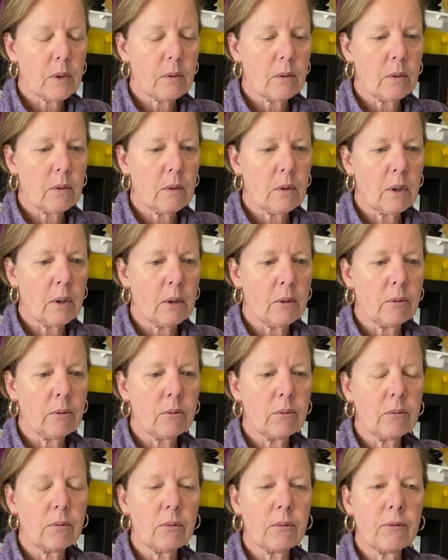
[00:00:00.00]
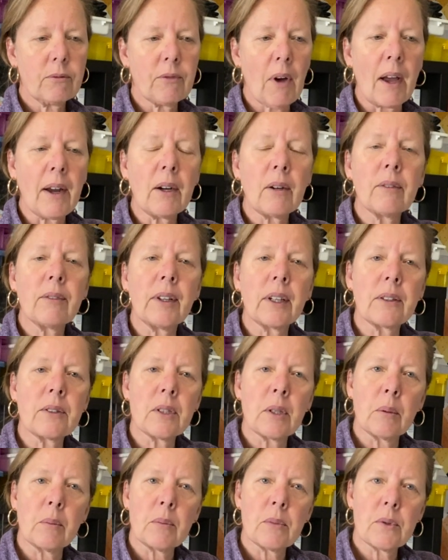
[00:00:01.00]
the fire
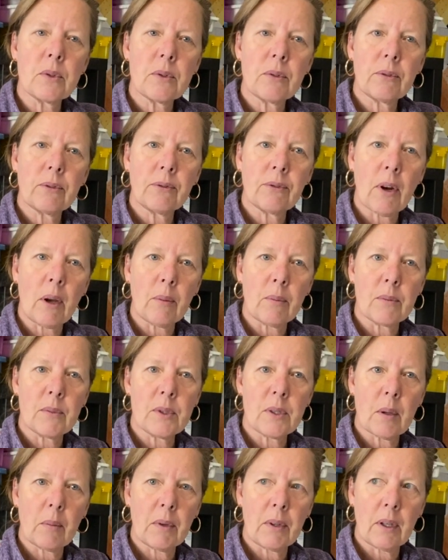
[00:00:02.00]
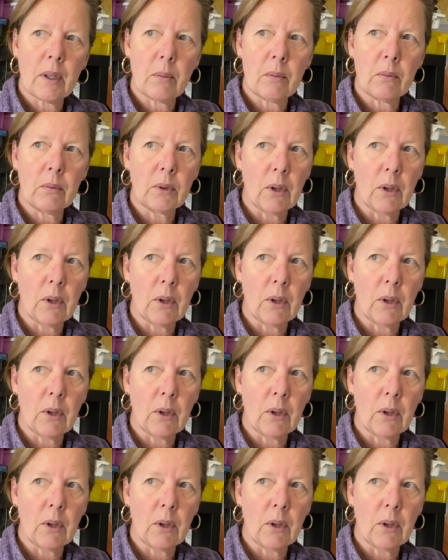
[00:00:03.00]
victims from some of the